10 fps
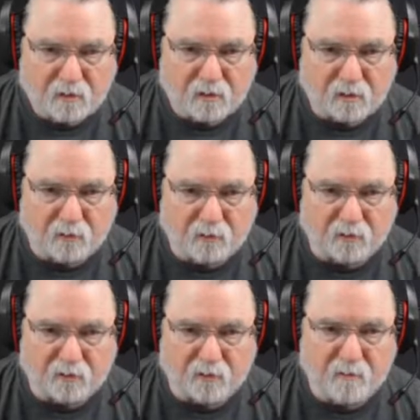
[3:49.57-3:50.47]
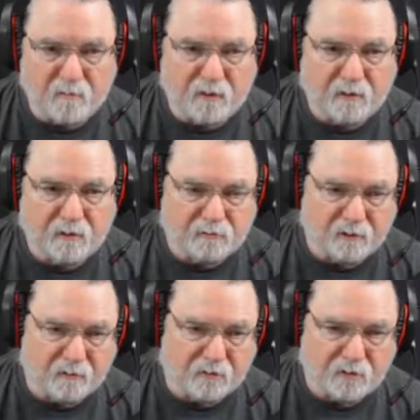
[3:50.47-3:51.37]
I'm going to go into thumbnails, and
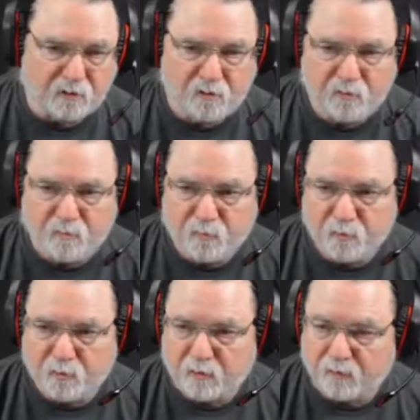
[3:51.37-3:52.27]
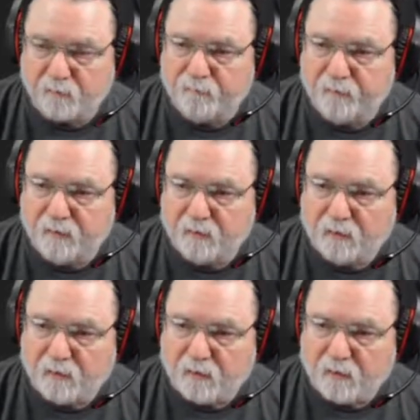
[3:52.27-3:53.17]
I started putting
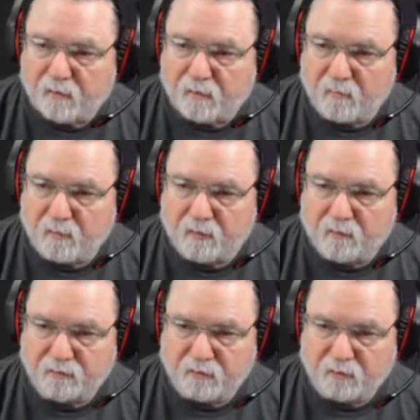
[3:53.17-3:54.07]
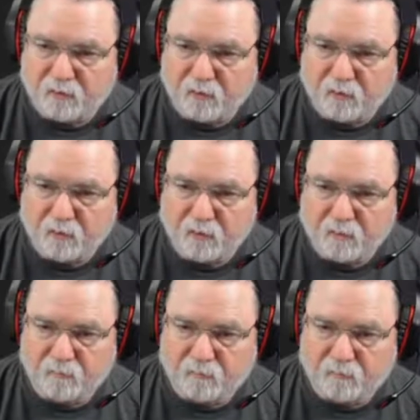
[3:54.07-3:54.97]
thumbnails in
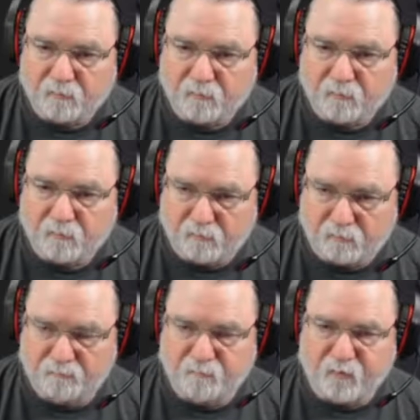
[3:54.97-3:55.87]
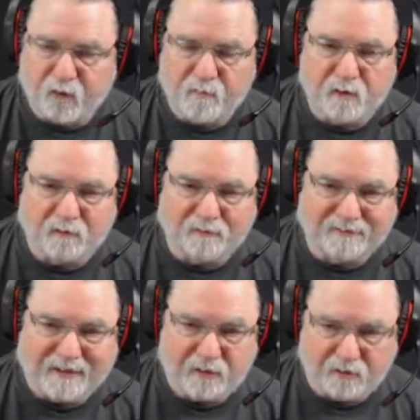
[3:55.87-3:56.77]
here, thumbnail
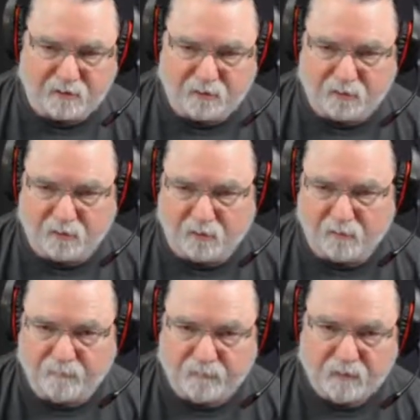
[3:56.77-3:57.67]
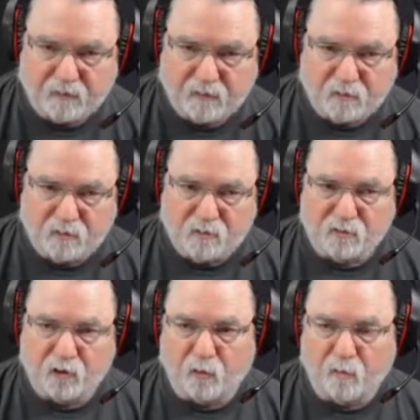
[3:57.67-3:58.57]
data in here.
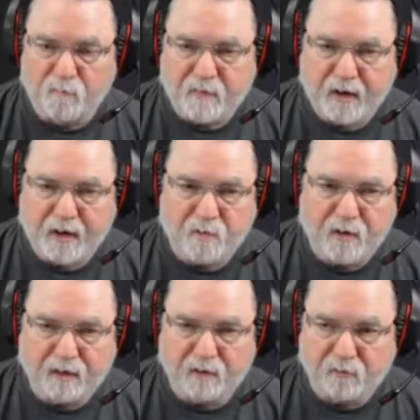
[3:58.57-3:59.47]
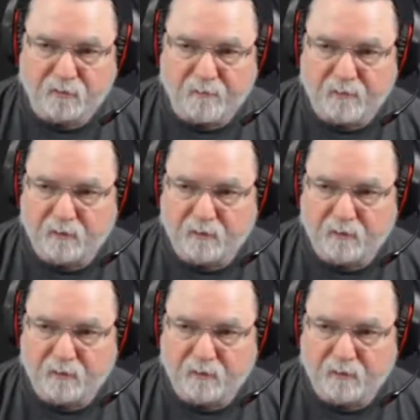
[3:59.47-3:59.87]
So how do I get thumbnail